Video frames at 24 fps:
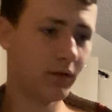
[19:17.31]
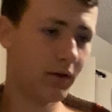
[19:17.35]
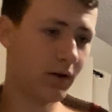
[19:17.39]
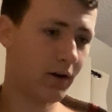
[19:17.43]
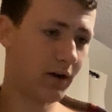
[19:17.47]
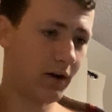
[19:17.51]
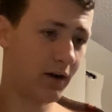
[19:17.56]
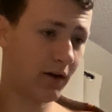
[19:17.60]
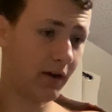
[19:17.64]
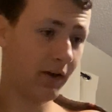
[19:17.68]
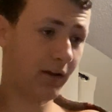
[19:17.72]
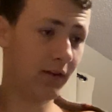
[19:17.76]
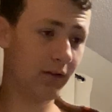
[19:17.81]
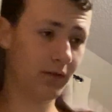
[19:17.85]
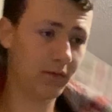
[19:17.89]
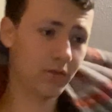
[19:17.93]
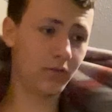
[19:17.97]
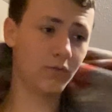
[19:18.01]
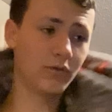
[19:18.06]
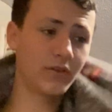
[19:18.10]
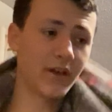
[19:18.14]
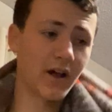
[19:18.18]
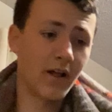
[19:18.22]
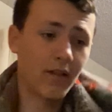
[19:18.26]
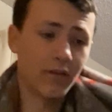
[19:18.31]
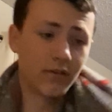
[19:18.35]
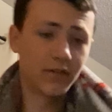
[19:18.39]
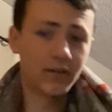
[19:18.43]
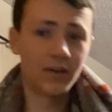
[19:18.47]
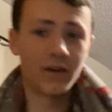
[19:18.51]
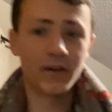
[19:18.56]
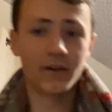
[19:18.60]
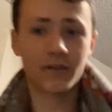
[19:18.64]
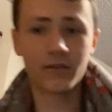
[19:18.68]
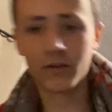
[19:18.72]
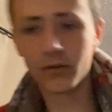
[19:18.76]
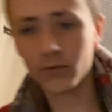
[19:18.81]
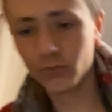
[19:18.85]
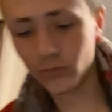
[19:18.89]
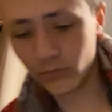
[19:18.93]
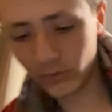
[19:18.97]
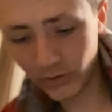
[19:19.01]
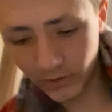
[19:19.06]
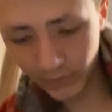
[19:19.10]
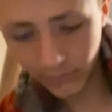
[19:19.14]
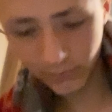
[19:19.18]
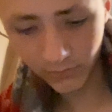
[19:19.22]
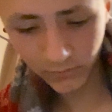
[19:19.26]
I do calisthenics or
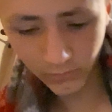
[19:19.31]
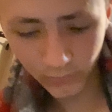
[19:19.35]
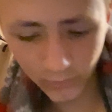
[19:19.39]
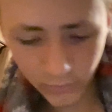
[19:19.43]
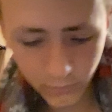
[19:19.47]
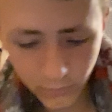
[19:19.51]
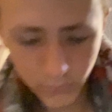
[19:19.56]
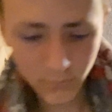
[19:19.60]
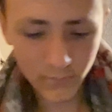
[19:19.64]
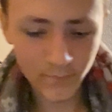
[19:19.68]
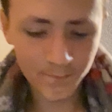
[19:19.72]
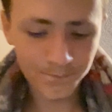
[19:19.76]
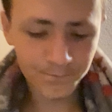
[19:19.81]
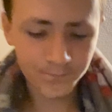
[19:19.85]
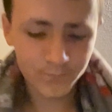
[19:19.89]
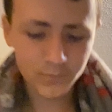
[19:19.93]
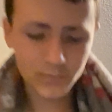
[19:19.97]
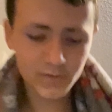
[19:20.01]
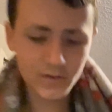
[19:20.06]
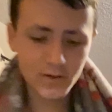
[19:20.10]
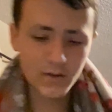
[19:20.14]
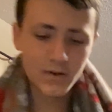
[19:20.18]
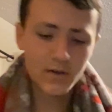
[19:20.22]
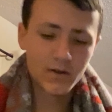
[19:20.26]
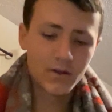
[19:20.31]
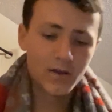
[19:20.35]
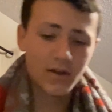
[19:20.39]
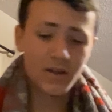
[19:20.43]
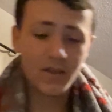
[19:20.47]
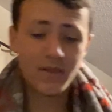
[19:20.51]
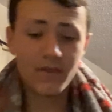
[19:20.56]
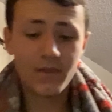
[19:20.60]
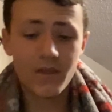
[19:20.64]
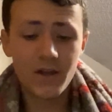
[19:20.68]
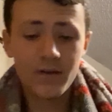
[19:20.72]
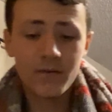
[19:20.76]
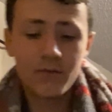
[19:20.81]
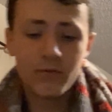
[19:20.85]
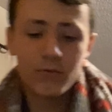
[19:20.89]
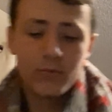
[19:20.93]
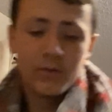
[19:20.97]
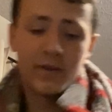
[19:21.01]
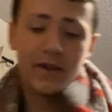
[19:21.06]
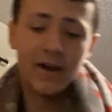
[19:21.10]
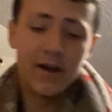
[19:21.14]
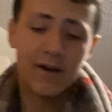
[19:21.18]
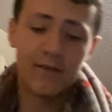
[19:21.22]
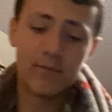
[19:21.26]
what. So then
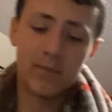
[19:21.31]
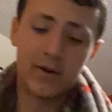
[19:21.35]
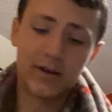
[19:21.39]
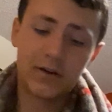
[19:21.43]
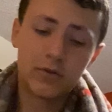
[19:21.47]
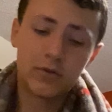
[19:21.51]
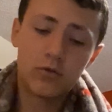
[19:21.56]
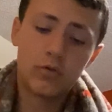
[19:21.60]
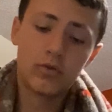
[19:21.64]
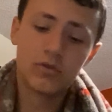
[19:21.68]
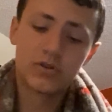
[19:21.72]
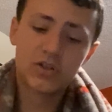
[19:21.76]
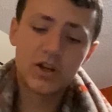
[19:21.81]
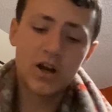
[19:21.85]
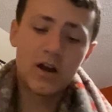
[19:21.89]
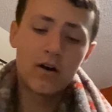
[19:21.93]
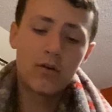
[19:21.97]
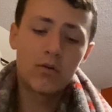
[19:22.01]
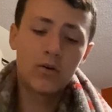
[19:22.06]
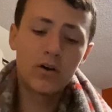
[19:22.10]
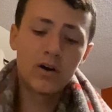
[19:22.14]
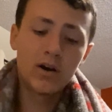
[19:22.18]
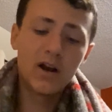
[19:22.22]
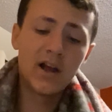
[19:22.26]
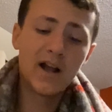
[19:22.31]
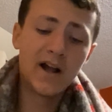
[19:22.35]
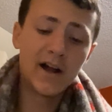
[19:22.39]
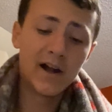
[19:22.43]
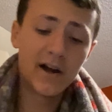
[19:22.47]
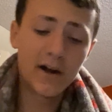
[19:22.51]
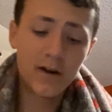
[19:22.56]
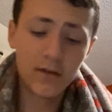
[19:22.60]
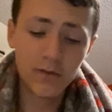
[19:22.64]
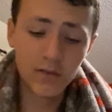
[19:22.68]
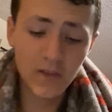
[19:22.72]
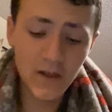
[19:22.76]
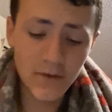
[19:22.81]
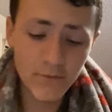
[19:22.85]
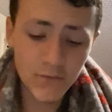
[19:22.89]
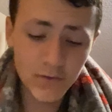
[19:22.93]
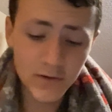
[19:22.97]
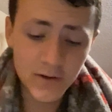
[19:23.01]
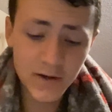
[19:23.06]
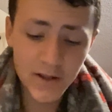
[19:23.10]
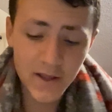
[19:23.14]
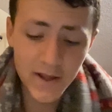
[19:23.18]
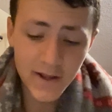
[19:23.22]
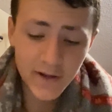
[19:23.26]
we have my cold shower at
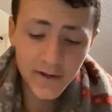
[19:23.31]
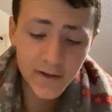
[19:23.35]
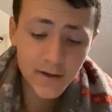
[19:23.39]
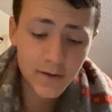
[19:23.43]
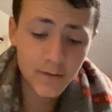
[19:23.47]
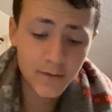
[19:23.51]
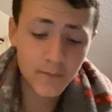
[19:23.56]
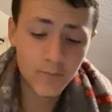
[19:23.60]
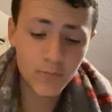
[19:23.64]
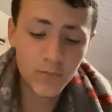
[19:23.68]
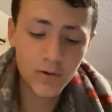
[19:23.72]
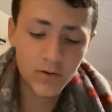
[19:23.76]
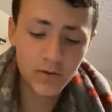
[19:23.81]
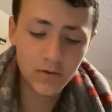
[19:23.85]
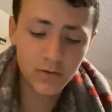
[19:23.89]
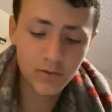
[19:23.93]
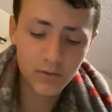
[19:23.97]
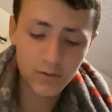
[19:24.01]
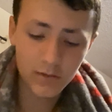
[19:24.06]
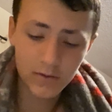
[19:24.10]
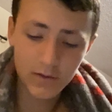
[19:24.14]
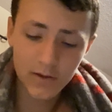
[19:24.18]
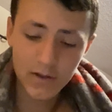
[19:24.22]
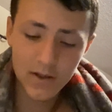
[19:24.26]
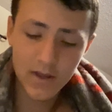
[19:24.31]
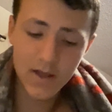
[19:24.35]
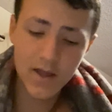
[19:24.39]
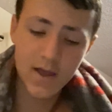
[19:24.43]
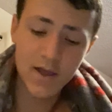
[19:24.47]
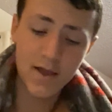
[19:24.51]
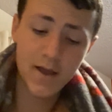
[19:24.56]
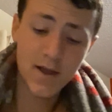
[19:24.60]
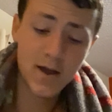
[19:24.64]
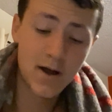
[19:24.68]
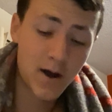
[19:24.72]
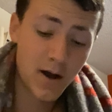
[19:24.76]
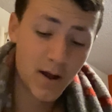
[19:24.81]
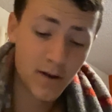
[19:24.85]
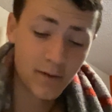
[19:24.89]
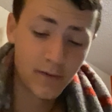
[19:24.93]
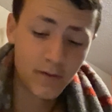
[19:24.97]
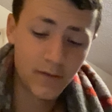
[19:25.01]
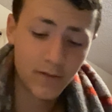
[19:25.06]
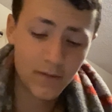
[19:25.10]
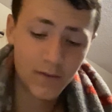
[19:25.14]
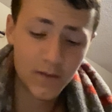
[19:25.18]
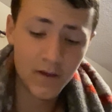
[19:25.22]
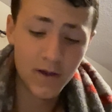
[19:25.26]
11 a.m. and
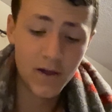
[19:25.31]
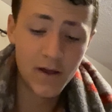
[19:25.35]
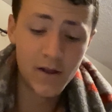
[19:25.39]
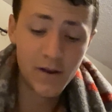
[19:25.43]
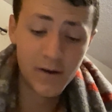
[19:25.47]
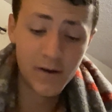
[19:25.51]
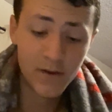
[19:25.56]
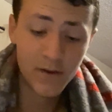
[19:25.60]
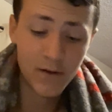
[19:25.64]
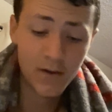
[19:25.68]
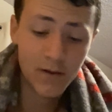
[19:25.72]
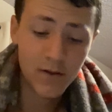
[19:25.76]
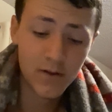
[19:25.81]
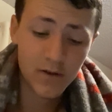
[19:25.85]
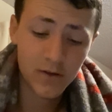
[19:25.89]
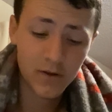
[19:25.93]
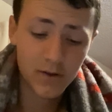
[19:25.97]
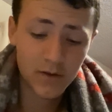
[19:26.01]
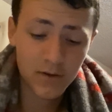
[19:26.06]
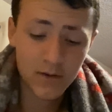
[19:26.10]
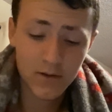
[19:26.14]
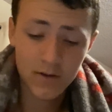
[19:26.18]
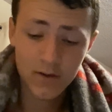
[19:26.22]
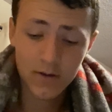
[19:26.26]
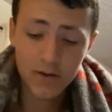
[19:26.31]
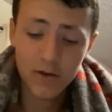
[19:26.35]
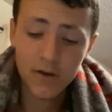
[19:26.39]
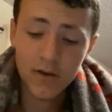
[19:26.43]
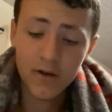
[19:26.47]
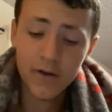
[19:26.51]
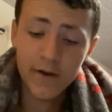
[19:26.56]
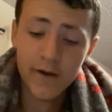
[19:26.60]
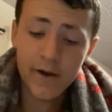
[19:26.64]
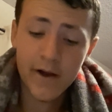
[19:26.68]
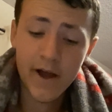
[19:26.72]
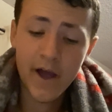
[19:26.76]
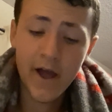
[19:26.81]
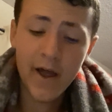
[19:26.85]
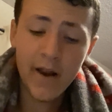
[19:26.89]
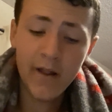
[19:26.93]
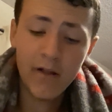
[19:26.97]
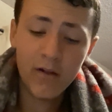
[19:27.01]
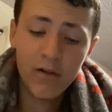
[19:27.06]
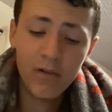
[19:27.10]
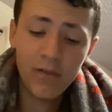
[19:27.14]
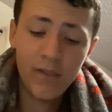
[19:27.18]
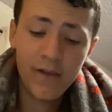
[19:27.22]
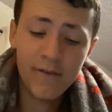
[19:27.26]
then
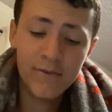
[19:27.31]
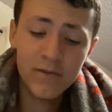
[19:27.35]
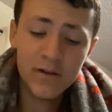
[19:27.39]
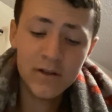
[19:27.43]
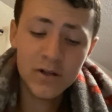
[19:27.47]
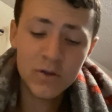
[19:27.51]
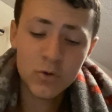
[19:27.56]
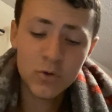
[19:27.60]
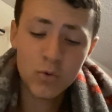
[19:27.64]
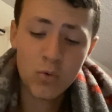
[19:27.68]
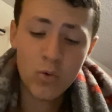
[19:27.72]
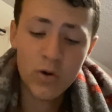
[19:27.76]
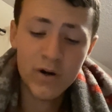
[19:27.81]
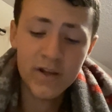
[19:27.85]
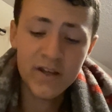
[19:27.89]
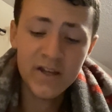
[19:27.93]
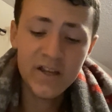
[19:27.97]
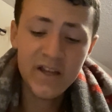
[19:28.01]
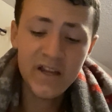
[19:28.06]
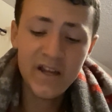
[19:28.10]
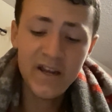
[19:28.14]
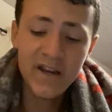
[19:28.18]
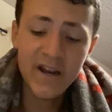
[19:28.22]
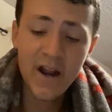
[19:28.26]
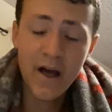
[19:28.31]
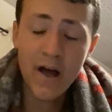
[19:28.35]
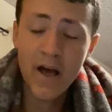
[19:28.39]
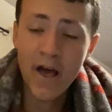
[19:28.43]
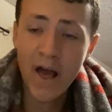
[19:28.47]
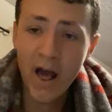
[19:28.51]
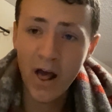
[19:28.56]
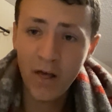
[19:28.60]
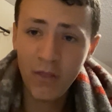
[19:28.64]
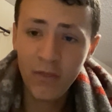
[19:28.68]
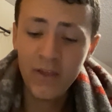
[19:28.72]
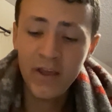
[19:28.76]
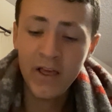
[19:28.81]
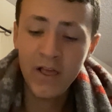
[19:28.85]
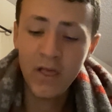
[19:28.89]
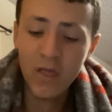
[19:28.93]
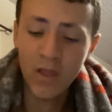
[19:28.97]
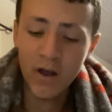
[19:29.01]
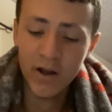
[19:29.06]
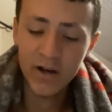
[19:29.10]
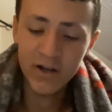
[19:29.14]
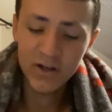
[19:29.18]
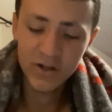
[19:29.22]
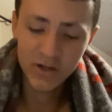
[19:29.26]
at 11:20 eat a healthy
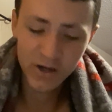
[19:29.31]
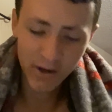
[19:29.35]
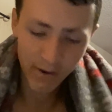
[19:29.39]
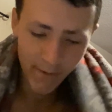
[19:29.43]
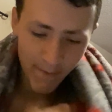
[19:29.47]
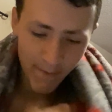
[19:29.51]
lunch.